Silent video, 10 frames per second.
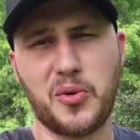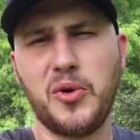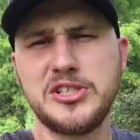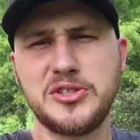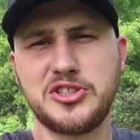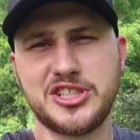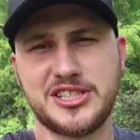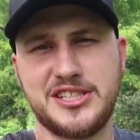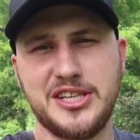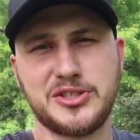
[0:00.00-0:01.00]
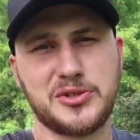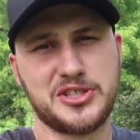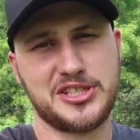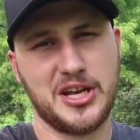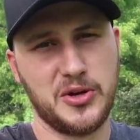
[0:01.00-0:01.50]
or you just here to
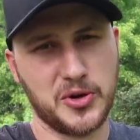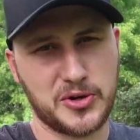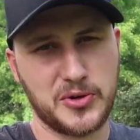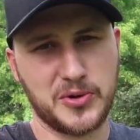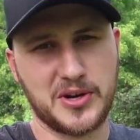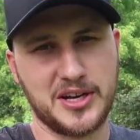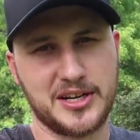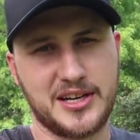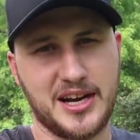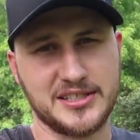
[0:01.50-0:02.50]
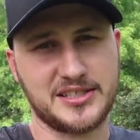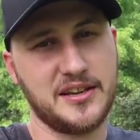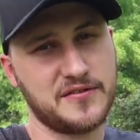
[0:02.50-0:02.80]
see Luke, Hugo and Gus.